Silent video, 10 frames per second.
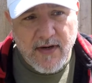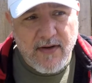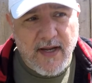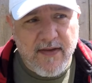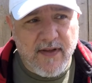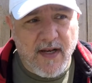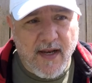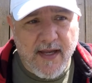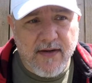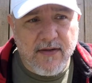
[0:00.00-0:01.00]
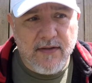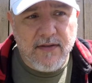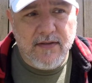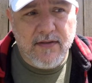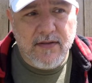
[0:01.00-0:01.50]
have a lighter
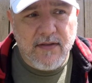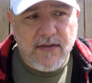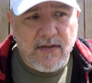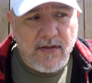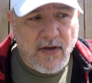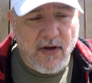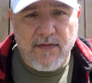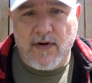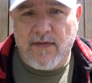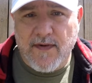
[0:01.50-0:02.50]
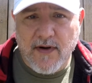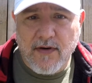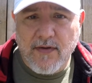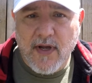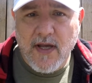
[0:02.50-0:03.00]
over a ferro
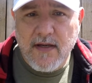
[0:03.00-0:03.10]
rod.